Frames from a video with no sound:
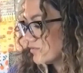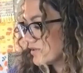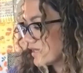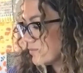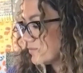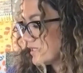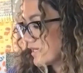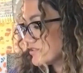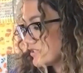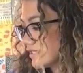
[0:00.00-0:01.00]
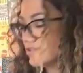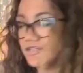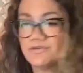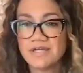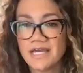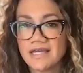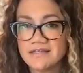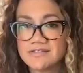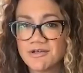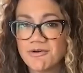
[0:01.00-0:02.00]
with a company actually in the UK.
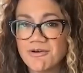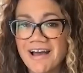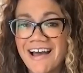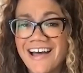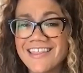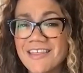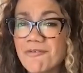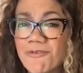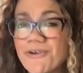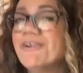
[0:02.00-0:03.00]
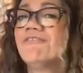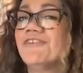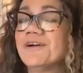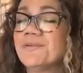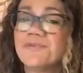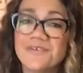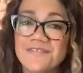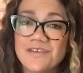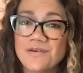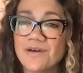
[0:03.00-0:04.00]
So they weren't available
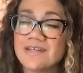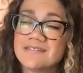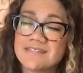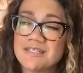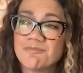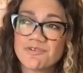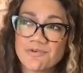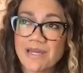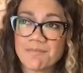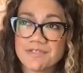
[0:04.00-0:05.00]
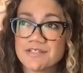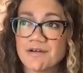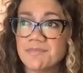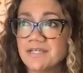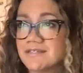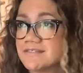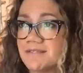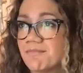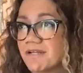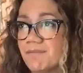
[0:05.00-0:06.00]
in the US except through Amazon because
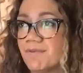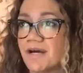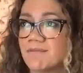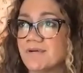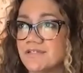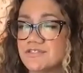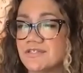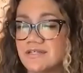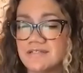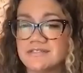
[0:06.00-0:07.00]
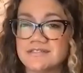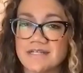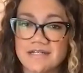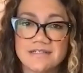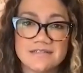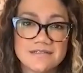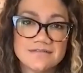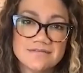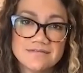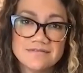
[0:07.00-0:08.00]
somebody bought a bunch and then decided to,
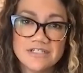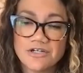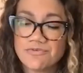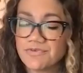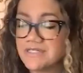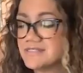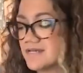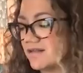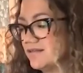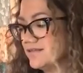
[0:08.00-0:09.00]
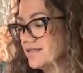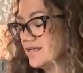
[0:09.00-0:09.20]
you know, resell.